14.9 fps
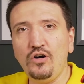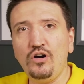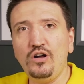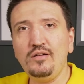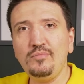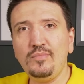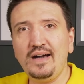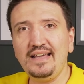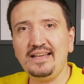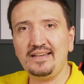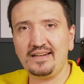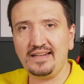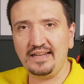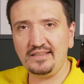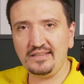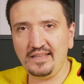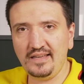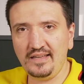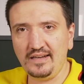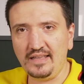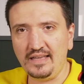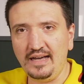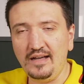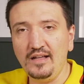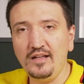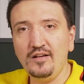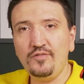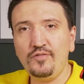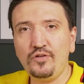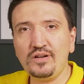all my criteria
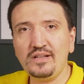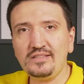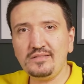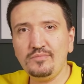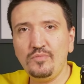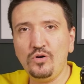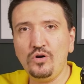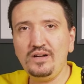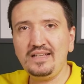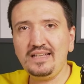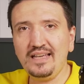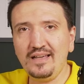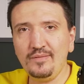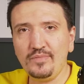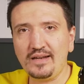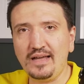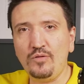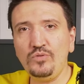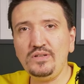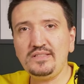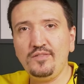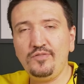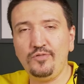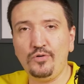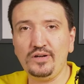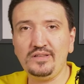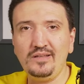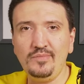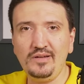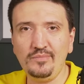for a small camera with a
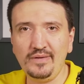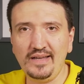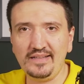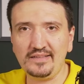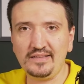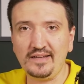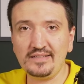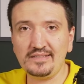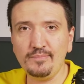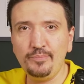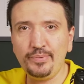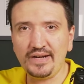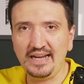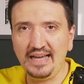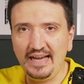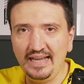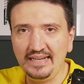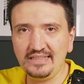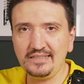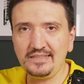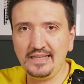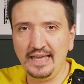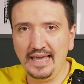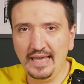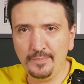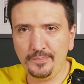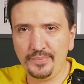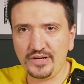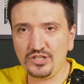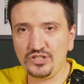40mm bright
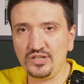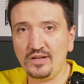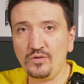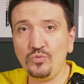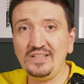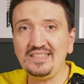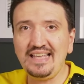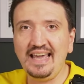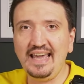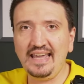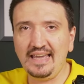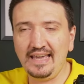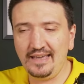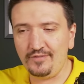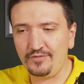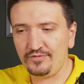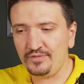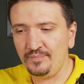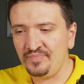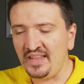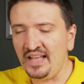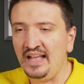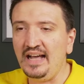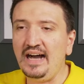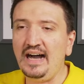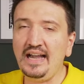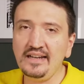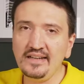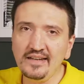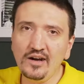aperture with AF.
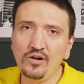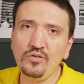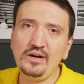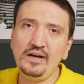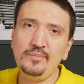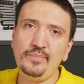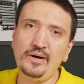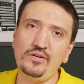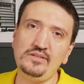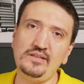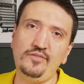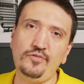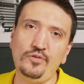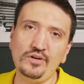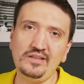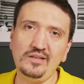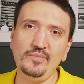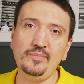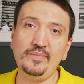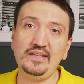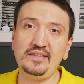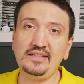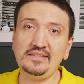I know about the 40mm